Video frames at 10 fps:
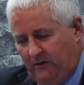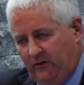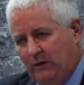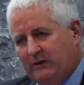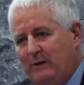
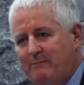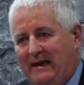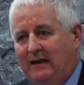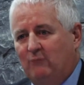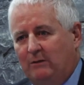So what do we
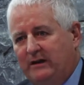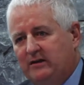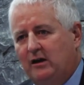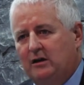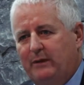mean when we
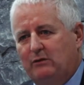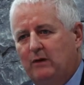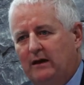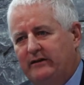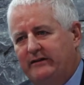talk about
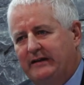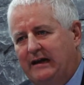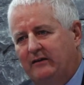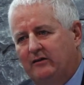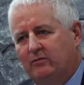quality
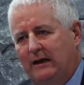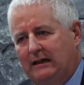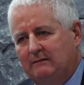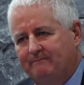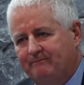standards?
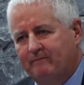Well,